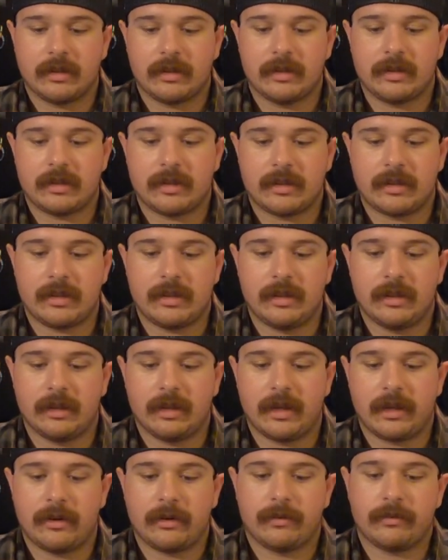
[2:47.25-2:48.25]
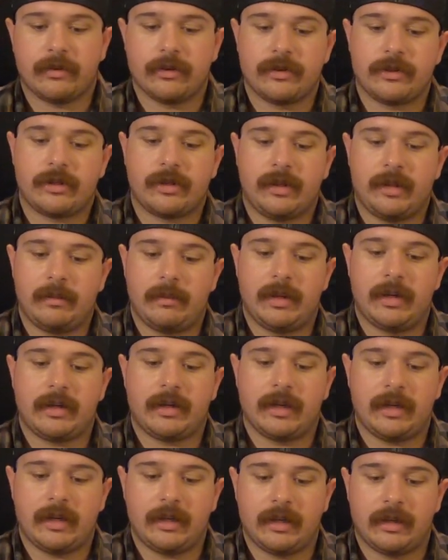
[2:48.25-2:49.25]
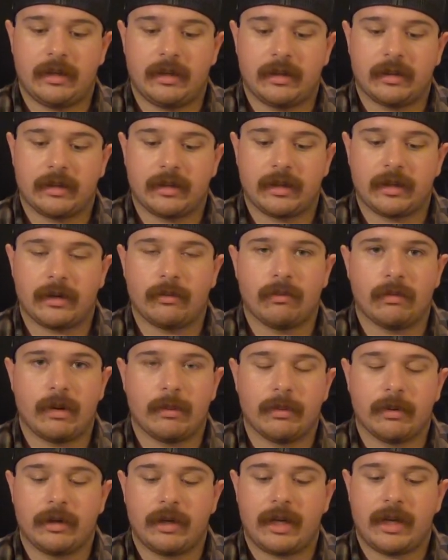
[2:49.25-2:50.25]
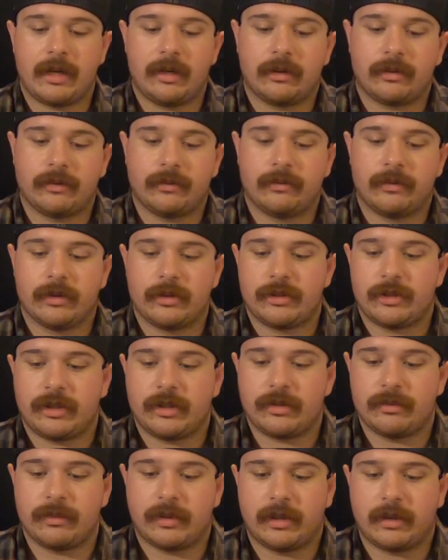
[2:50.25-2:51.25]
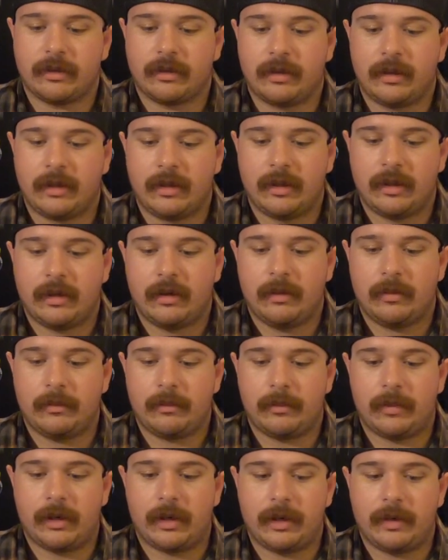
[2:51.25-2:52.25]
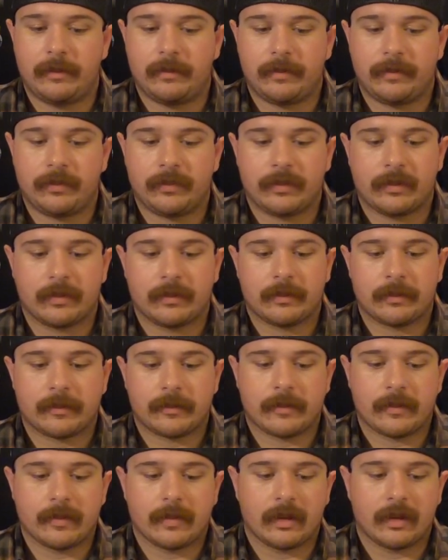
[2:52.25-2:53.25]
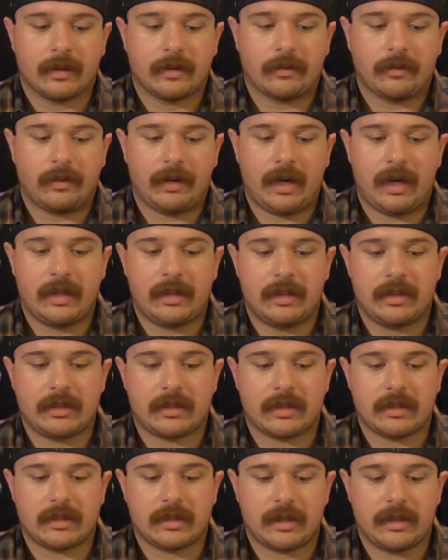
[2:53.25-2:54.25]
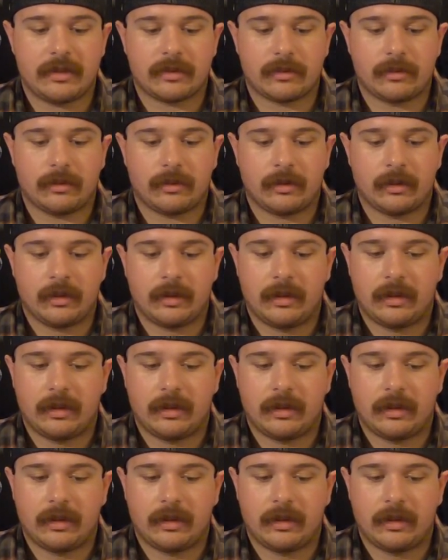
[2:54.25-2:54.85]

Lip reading: This is the leather version. They make a like a rubber handled version as well. But I had this since high school.